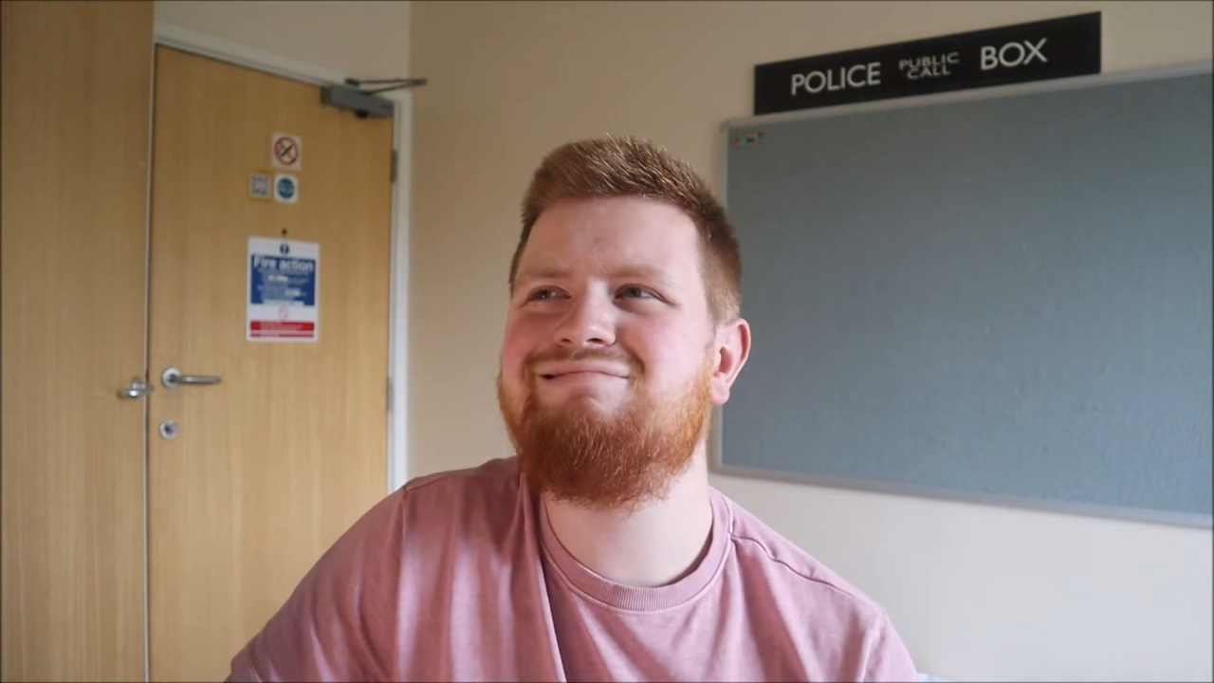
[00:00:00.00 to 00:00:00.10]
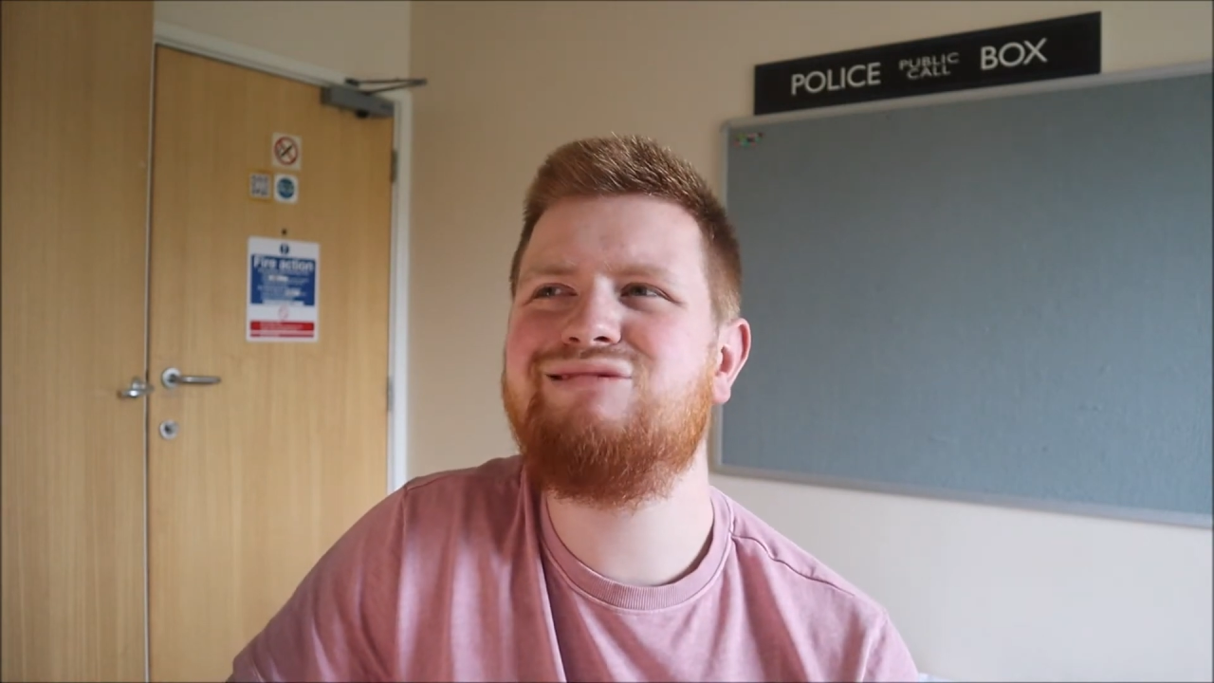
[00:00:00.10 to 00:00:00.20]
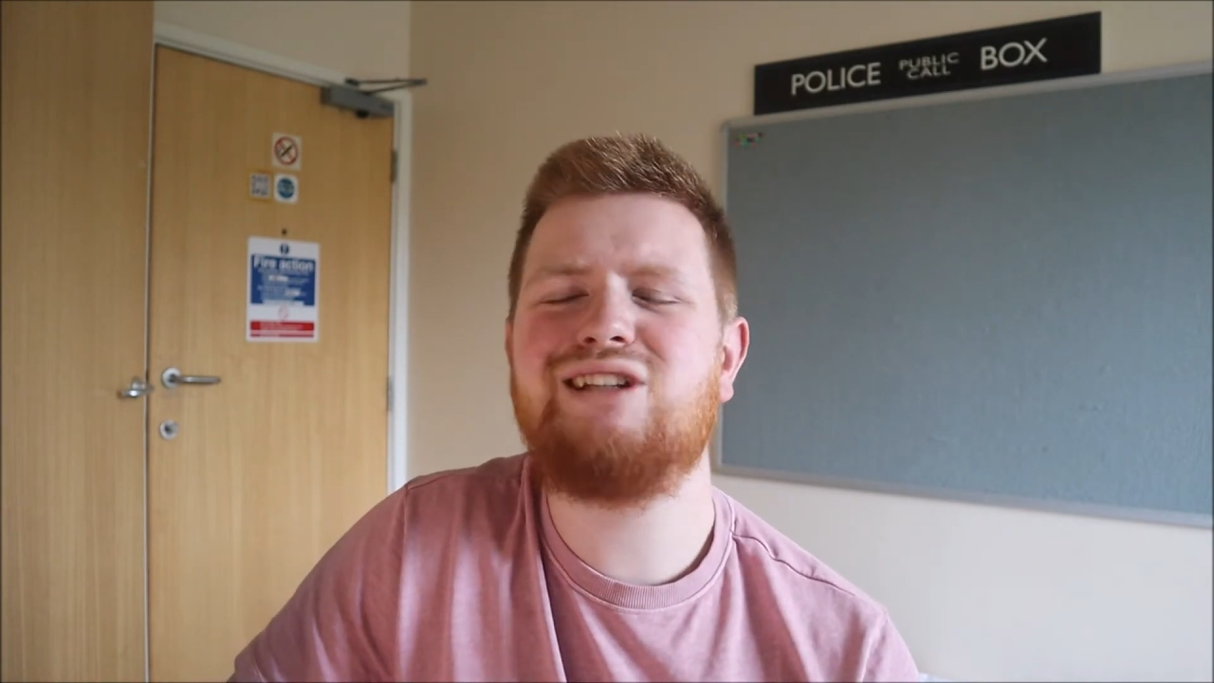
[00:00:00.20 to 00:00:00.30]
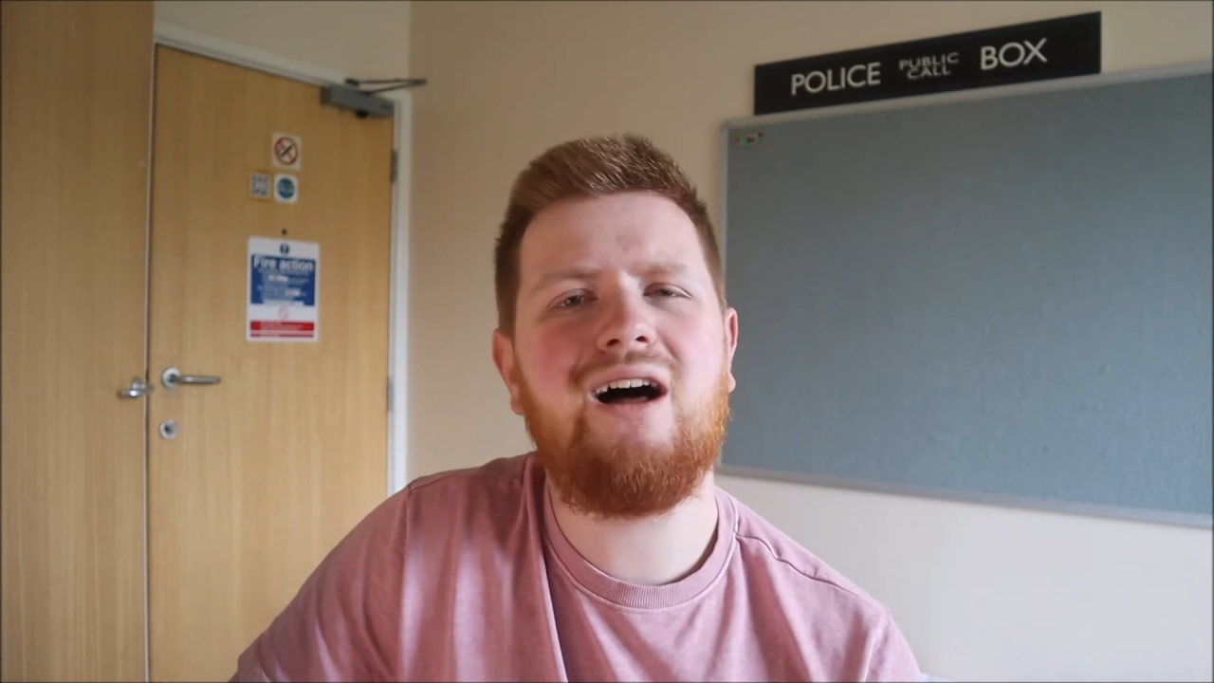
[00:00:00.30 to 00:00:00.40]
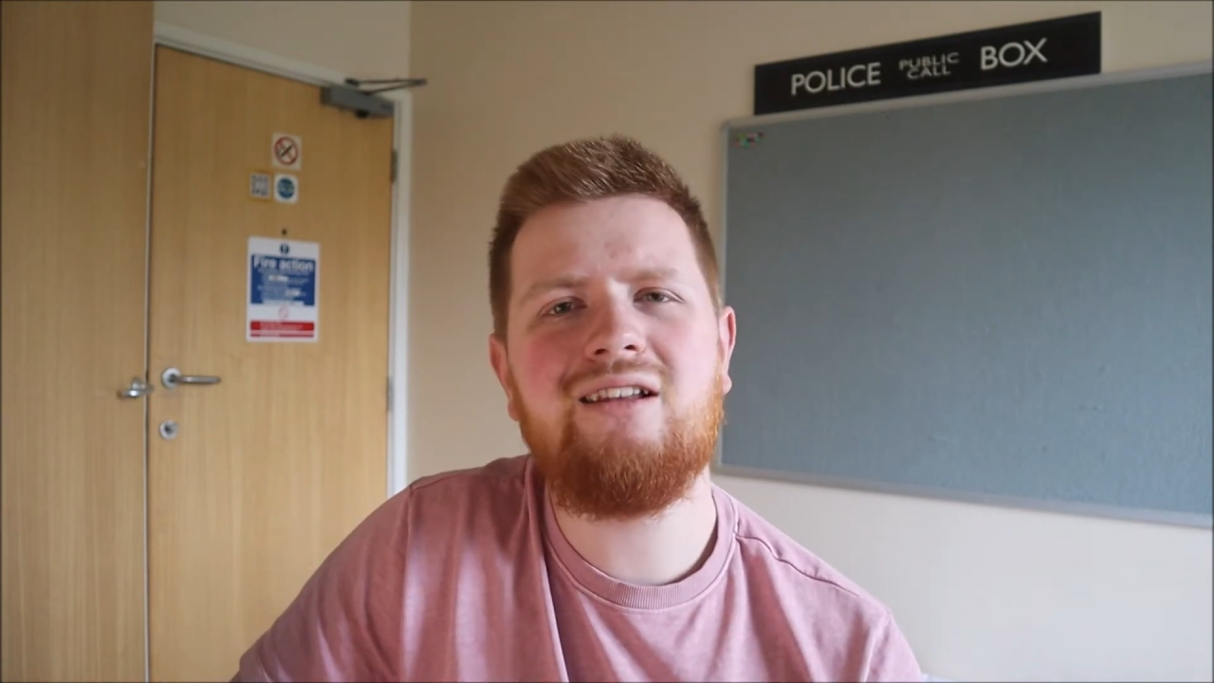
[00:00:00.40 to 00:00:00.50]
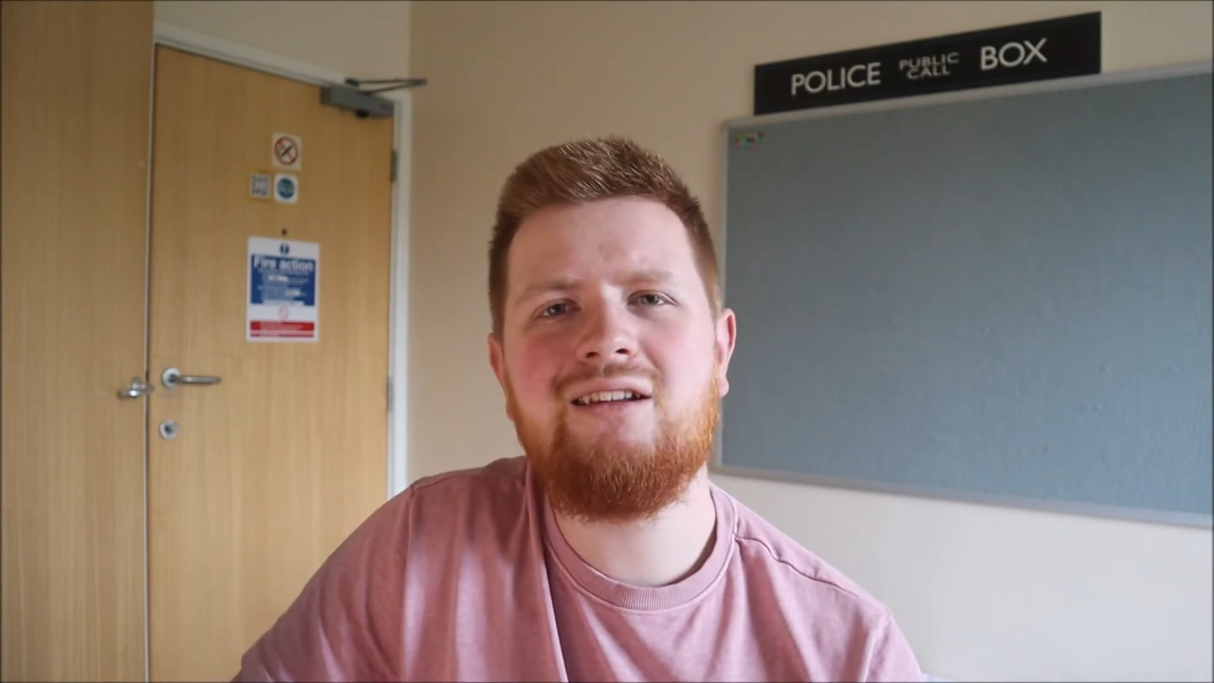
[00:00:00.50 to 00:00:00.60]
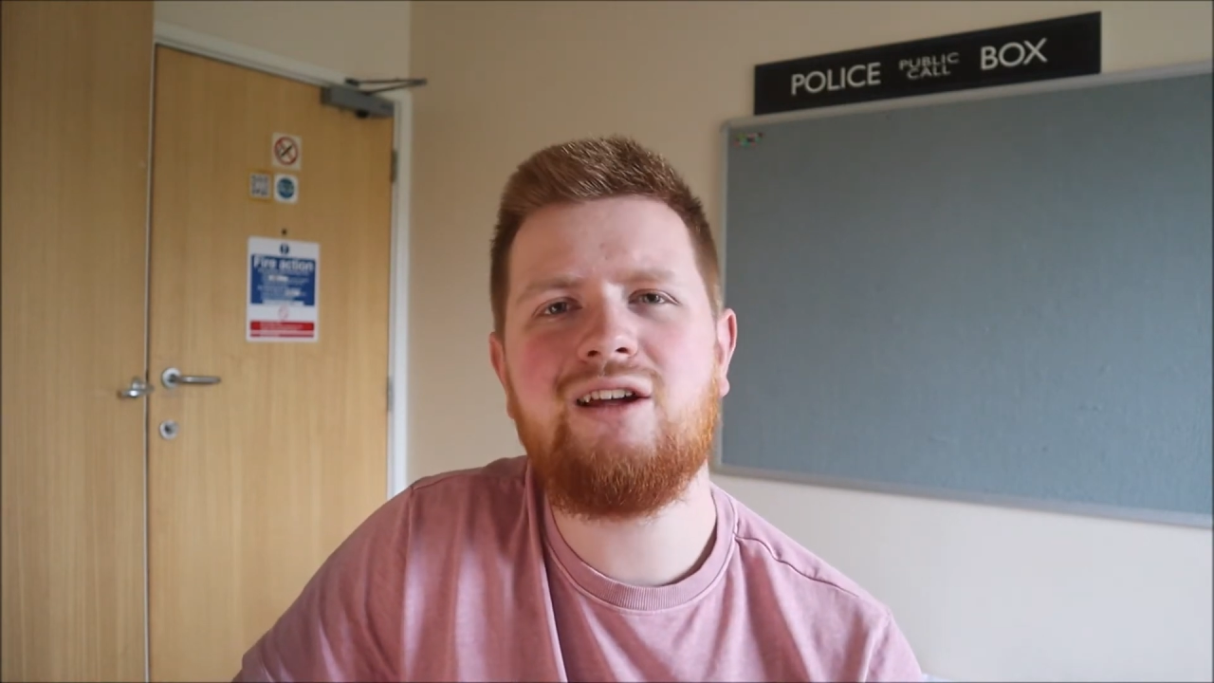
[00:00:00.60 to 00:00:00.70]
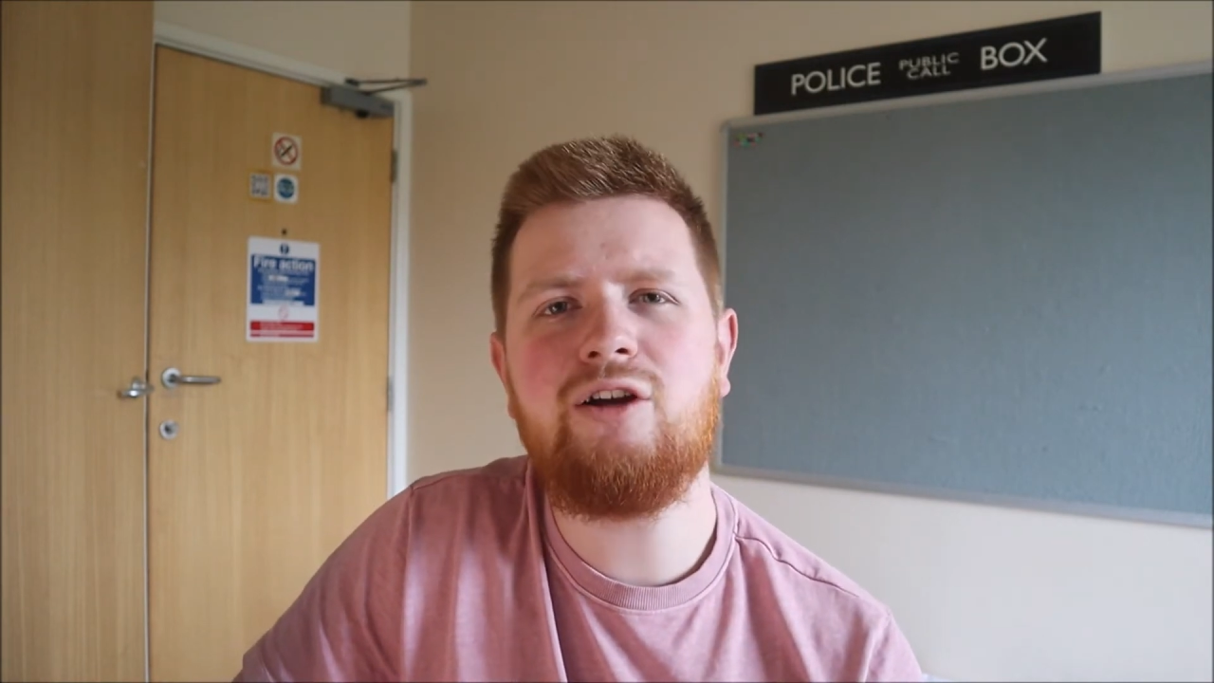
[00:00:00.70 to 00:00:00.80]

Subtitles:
dull